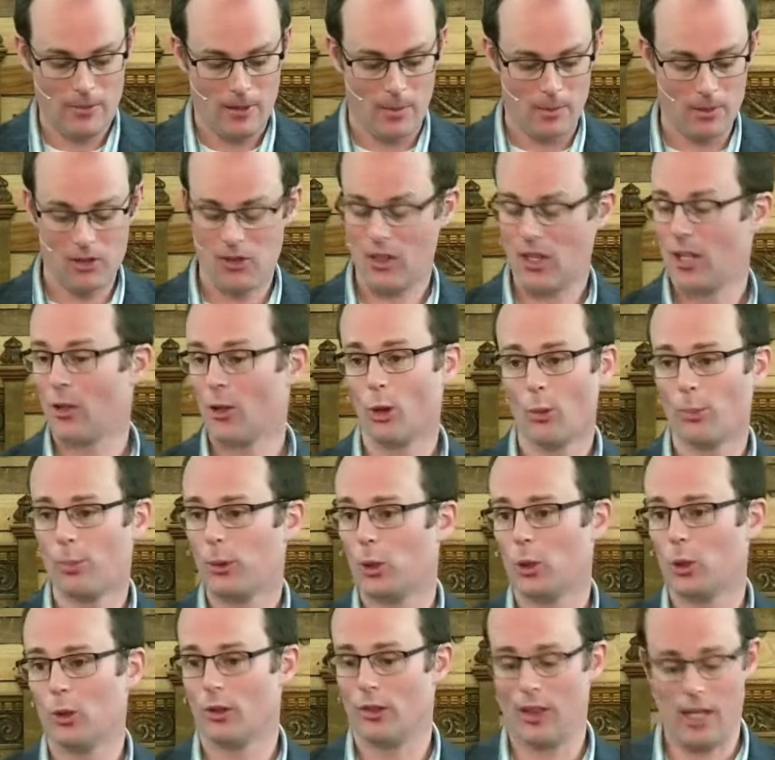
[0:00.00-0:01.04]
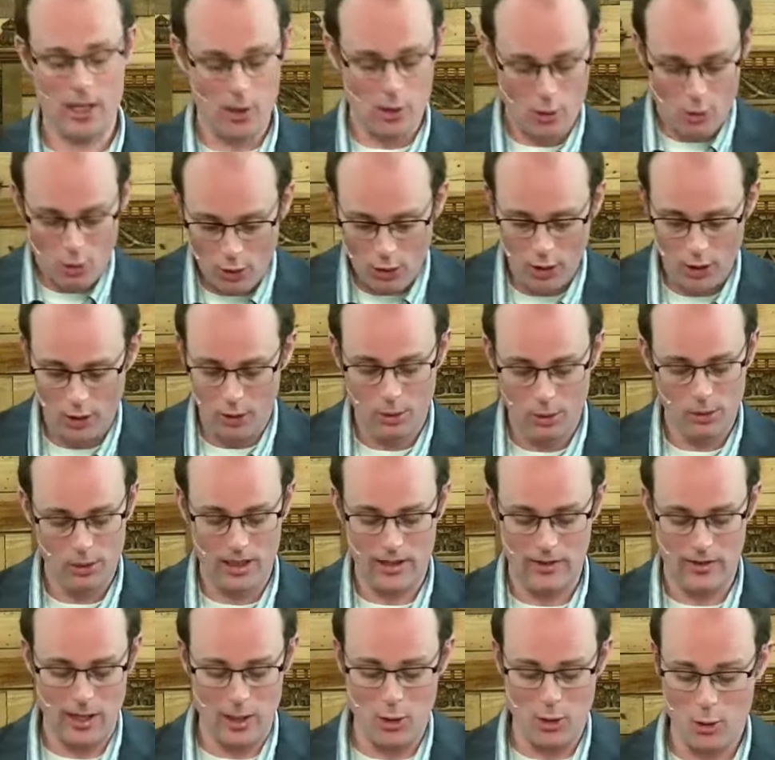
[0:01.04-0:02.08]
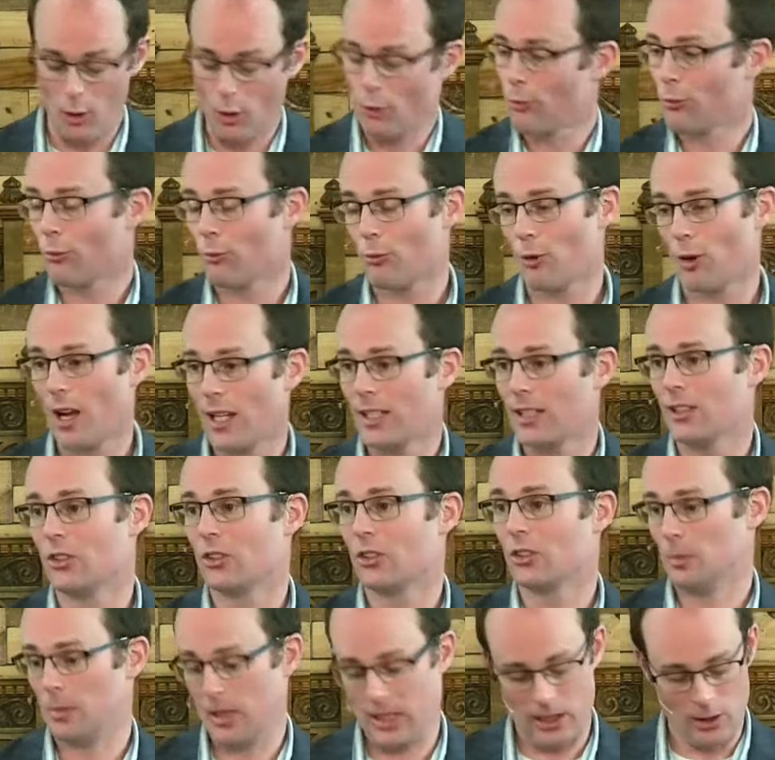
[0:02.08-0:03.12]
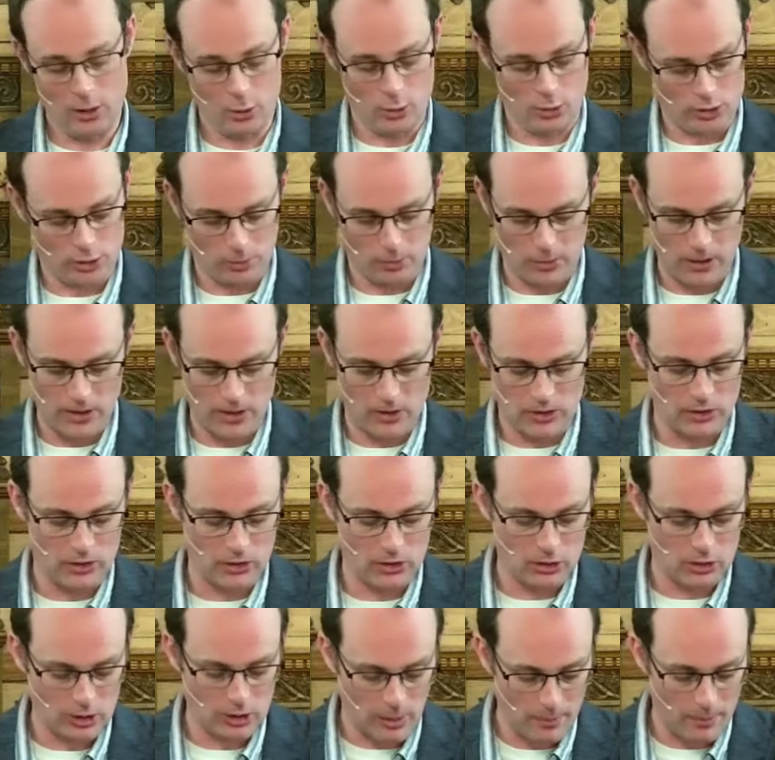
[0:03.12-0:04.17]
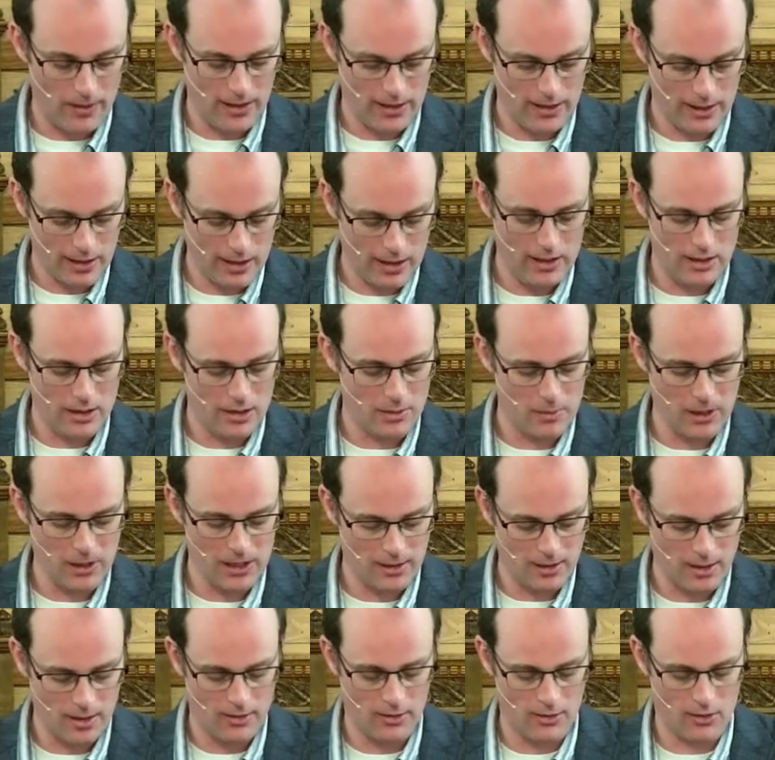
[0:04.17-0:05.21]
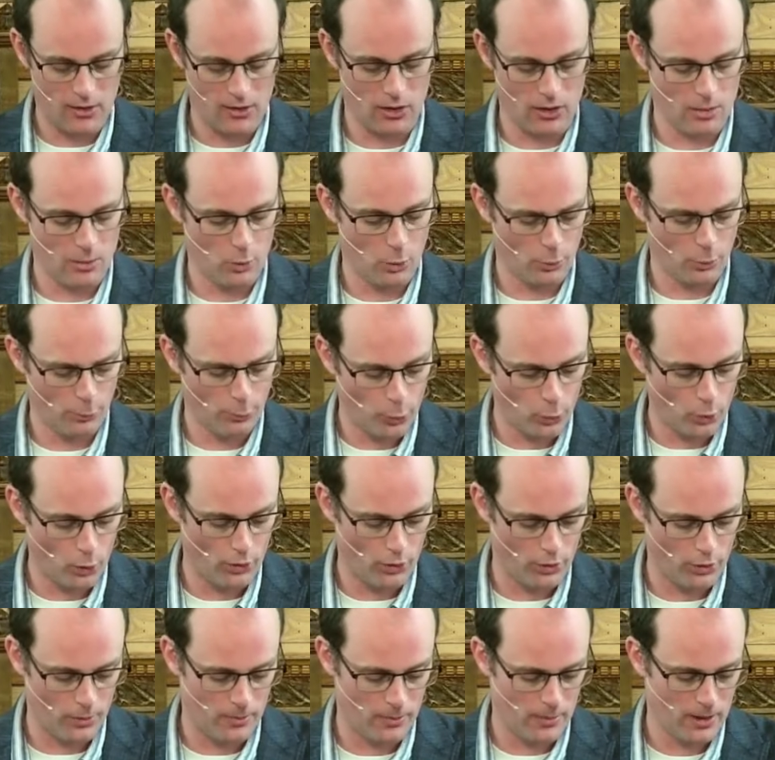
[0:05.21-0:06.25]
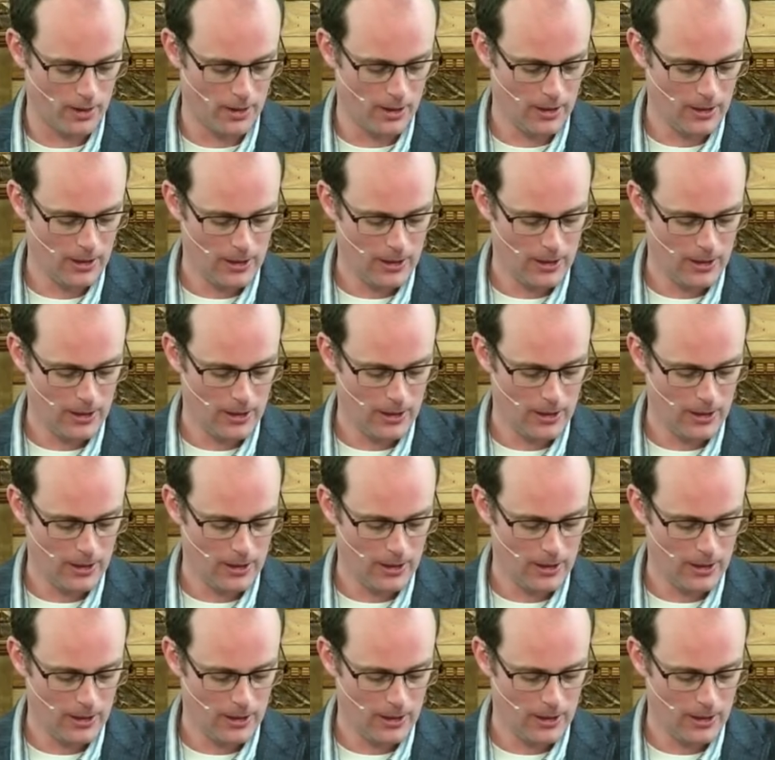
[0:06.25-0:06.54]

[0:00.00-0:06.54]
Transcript: That means they're not pure, they're not holy, they're not right to be in God's presence. Something needed to be done to them or for them.